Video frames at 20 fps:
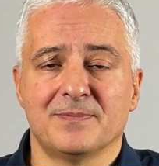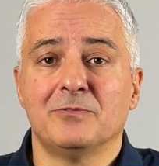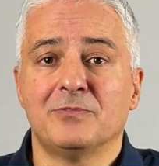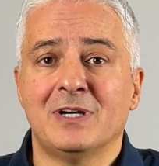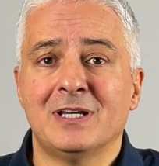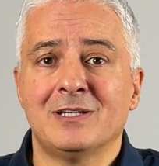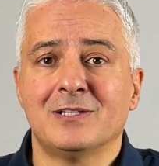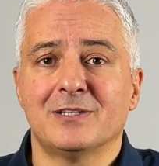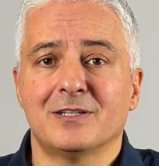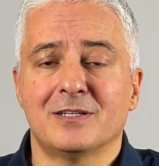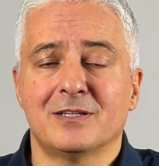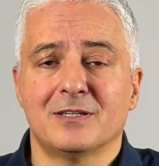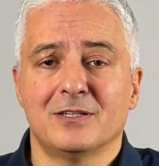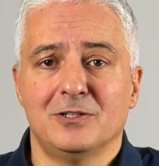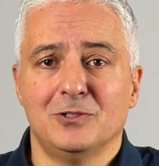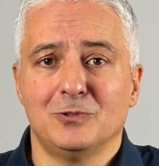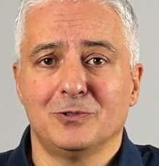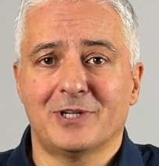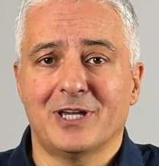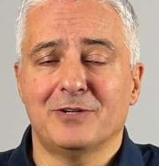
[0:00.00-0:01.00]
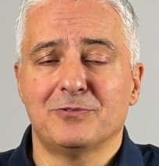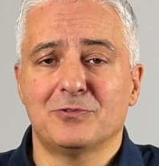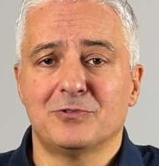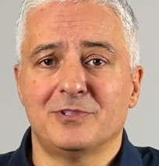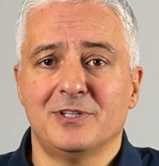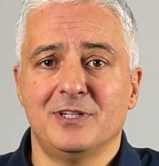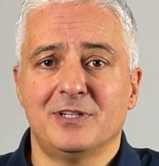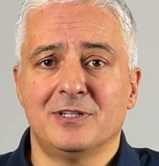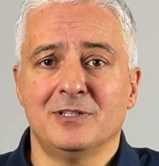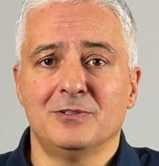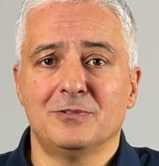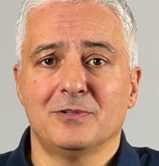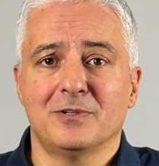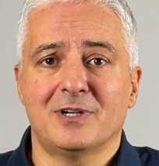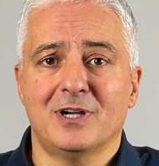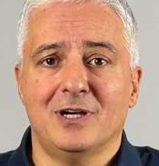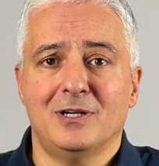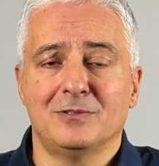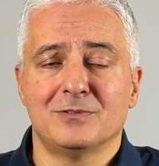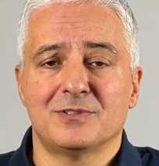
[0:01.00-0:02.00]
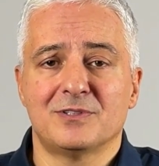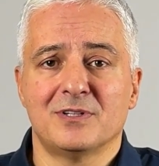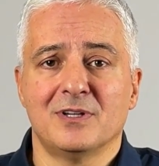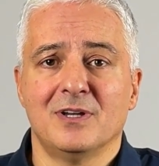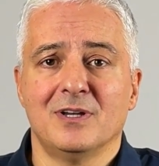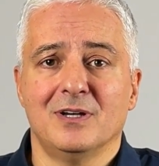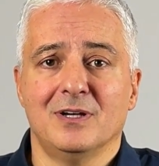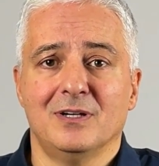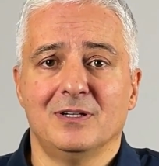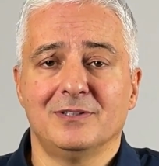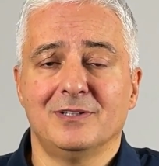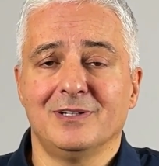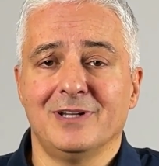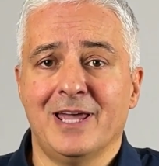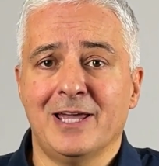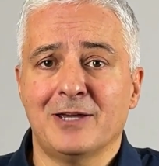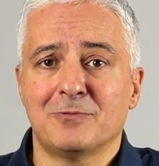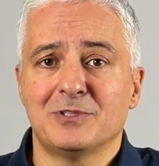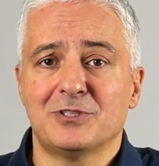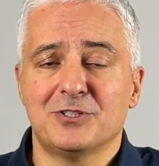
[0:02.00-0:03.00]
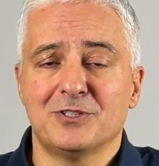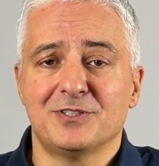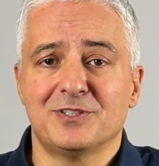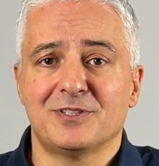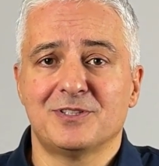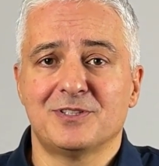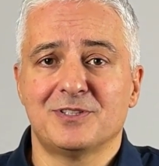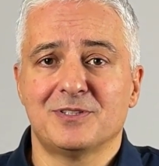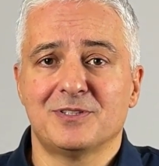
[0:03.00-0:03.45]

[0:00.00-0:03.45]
And finally, you'll have to take into account the languages,